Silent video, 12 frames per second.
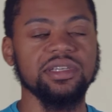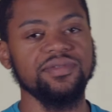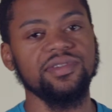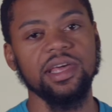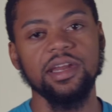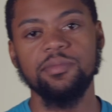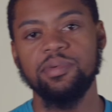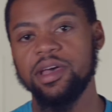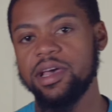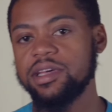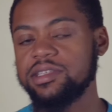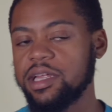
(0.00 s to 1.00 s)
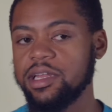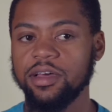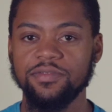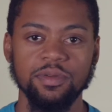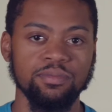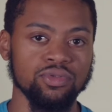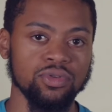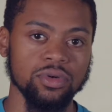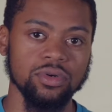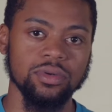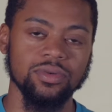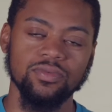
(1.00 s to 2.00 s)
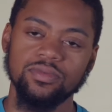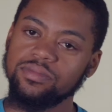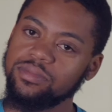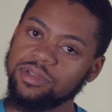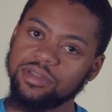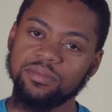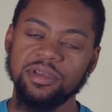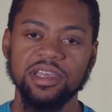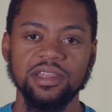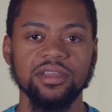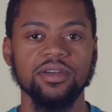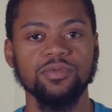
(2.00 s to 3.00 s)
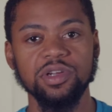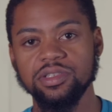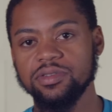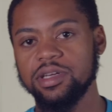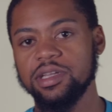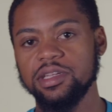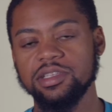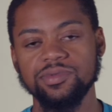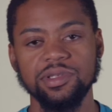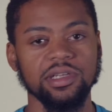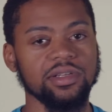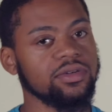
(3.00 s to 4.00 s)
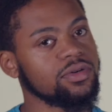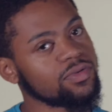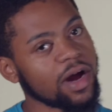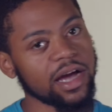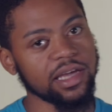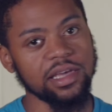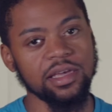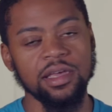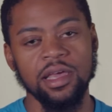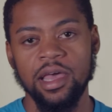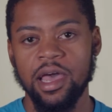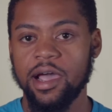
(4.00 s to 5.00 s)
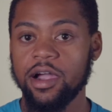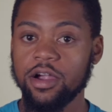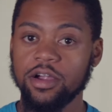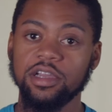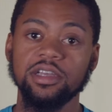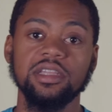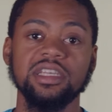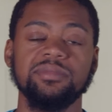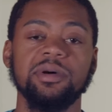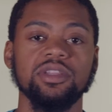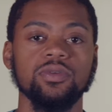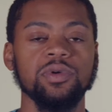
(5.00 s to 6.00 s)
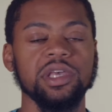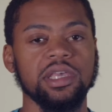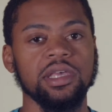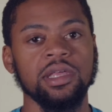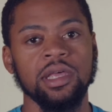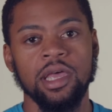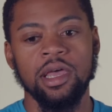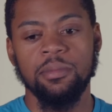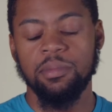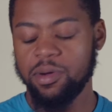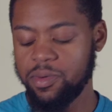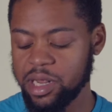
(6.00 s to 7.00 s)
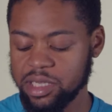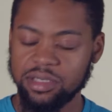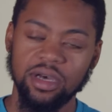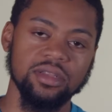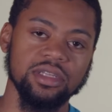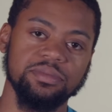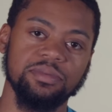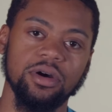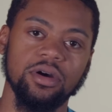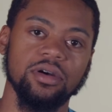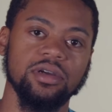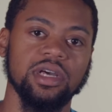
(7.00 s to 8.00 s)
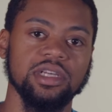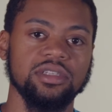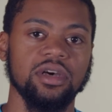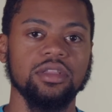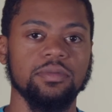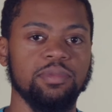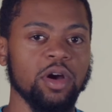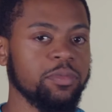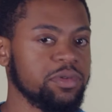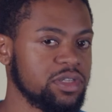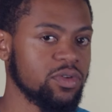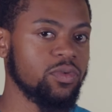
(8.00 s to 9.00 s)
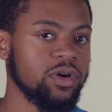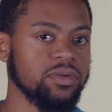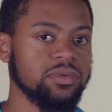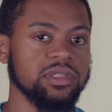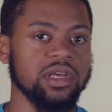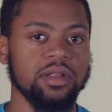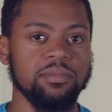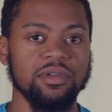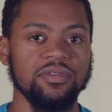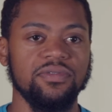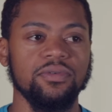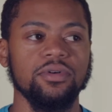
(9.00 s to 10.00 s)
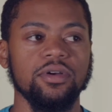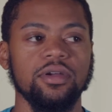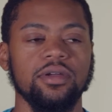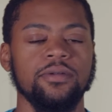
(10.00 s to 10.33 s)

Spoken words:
DV8 in the past. I love the brutal. Me and the original collision was a little rocky. I heard good things about the wicked. But when I saw this ball and I saw the purpose of what it was gonna be for,